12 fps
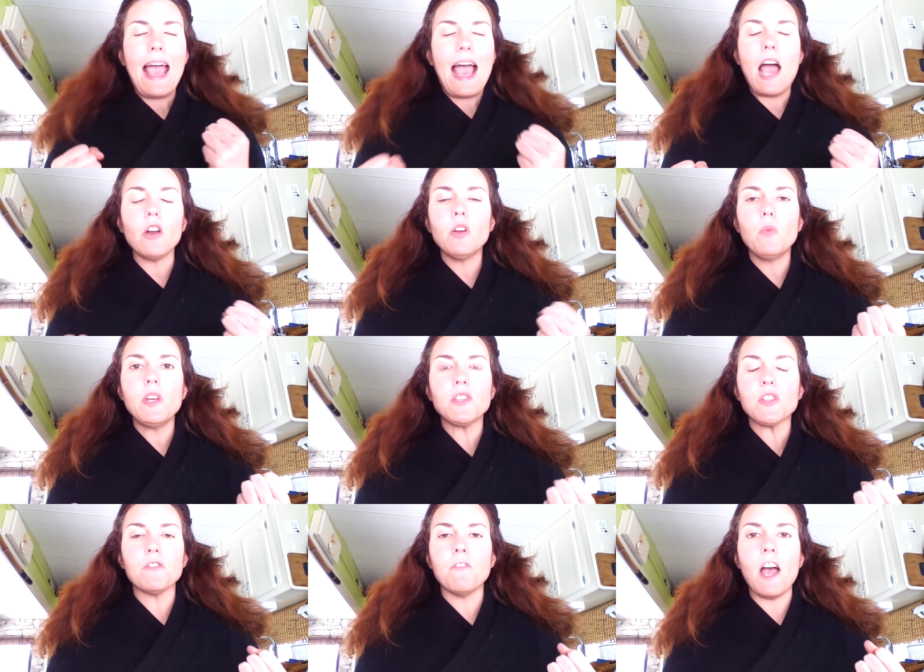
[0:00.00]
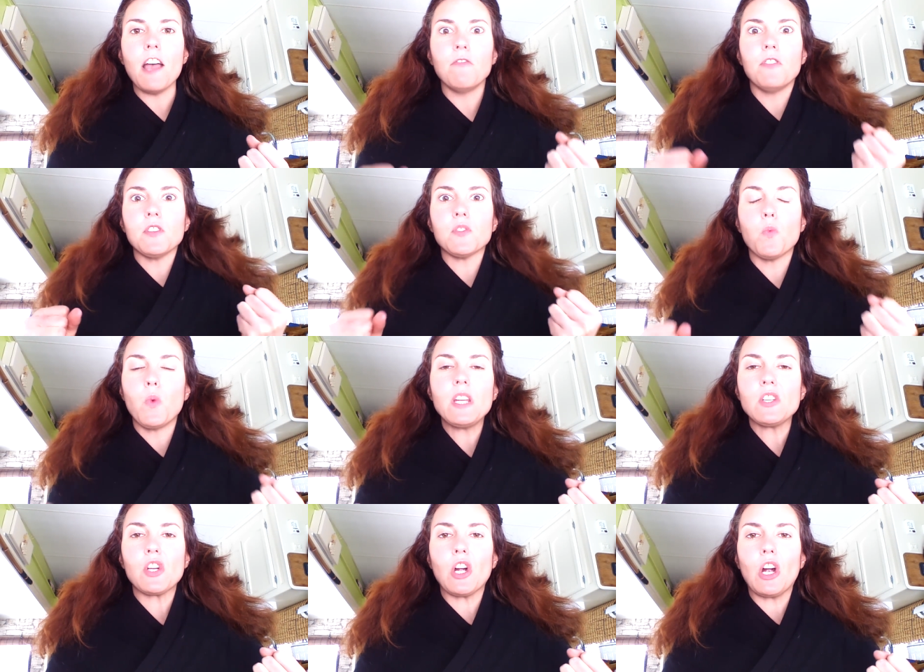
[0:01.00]
how did we survive this
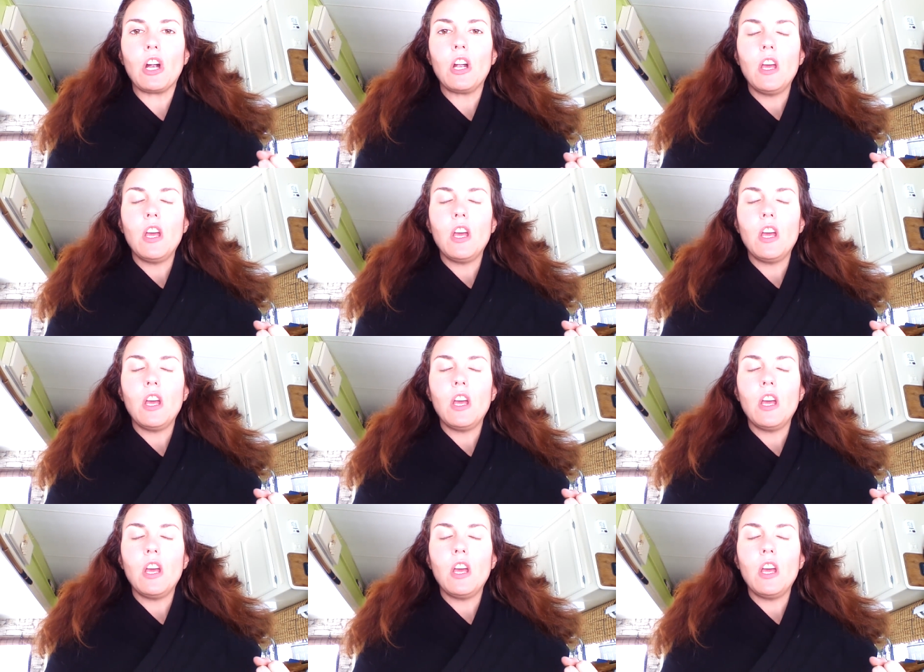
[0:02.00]
winter?